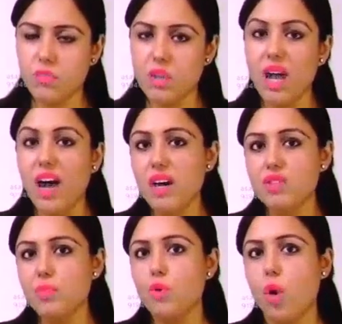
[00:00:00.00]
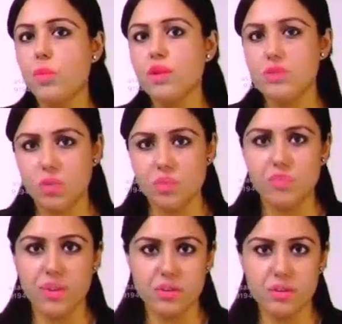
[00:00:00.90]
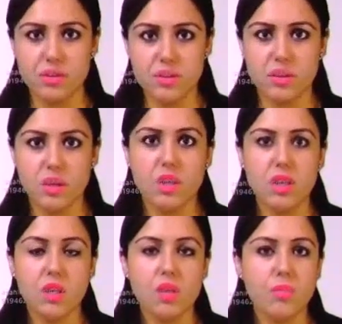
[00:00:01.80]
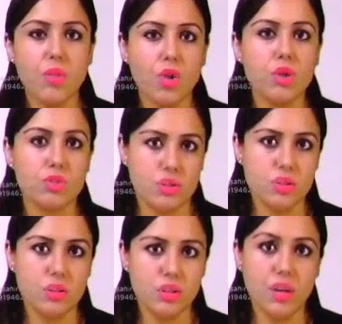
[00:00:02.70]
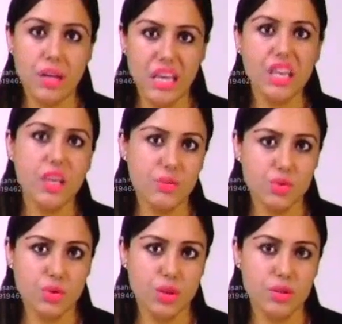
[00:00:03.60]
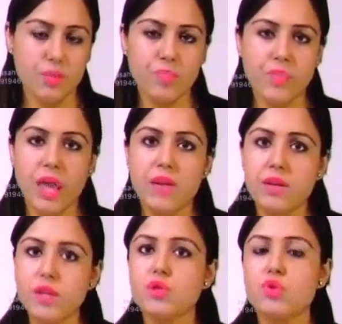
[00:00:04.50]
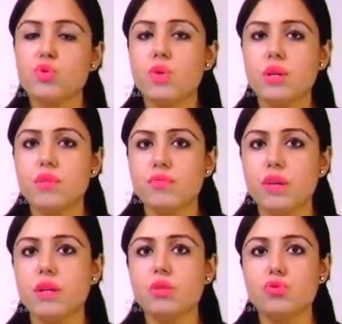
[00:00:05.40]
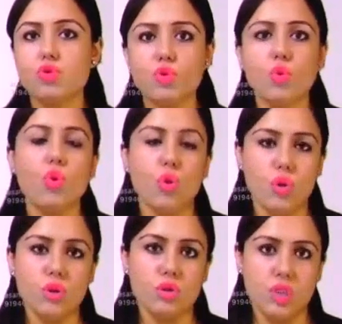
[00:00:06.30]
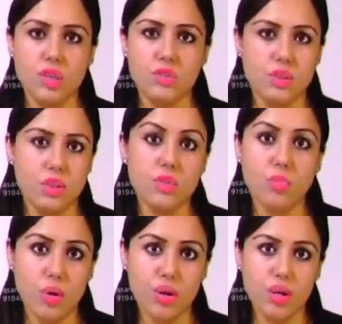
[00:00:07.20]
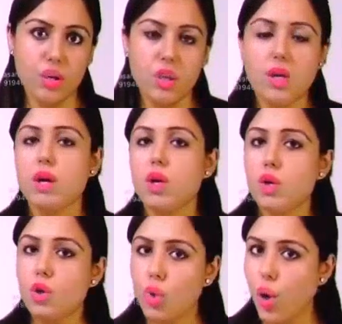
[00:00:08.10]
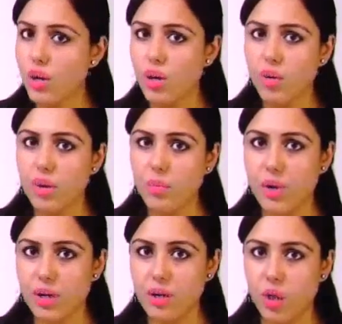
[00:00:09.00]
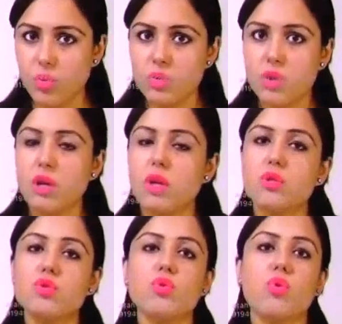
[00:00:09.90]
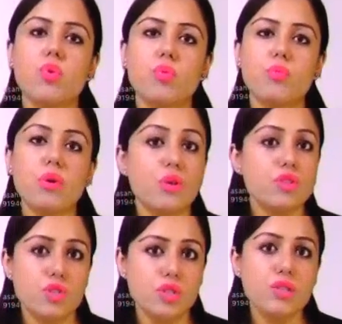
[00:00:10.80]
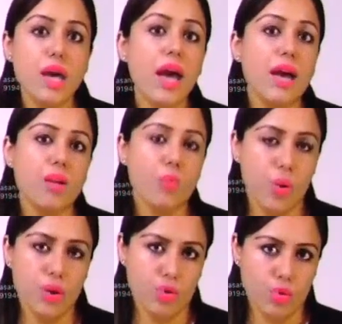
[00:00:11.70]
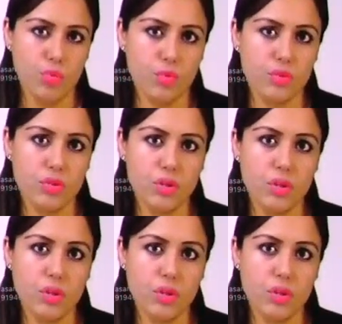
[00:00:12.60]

large abdominal circumference, because they are taking insulin, and insulin will store all the things in the body, not allowing breakdown. So because it is anabolic hormone,